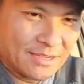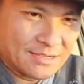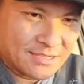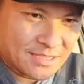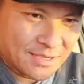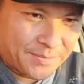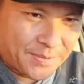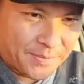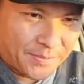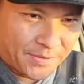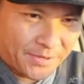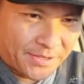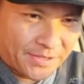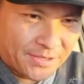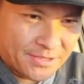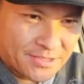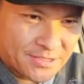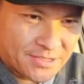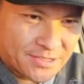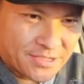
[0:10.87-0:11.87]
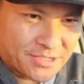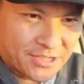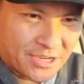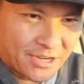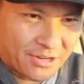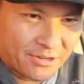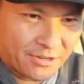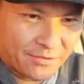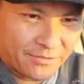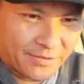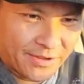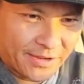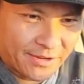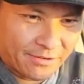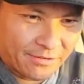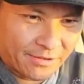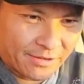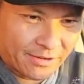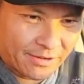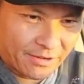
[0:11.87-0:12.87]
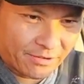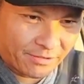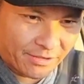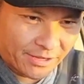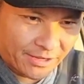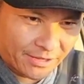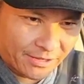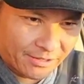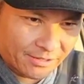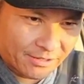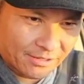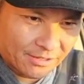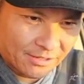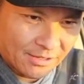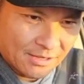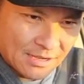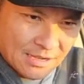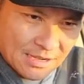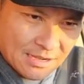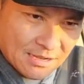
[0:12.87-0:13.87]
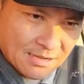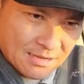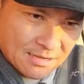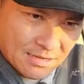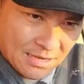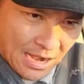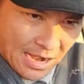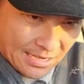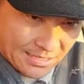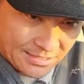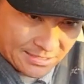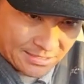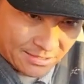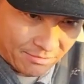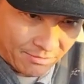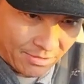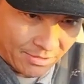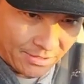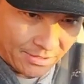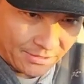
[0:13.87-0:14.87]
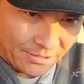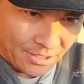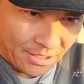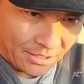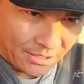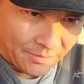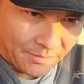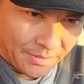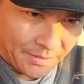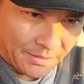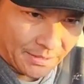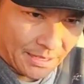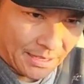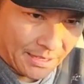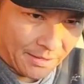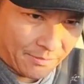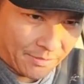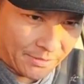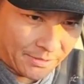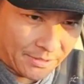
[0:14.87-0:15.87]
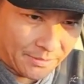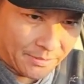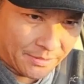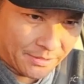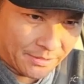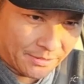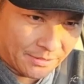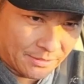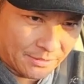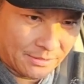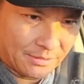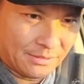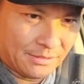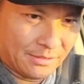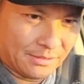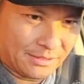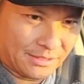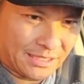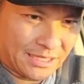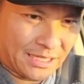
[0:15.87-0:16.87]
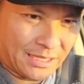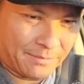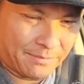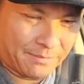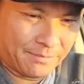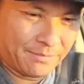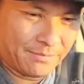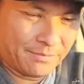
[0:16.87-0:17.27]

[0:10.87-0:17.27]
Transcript: Some people could use this channel to vent or whatever. I don't care. I just don't want to talk them in. I don't want them to keep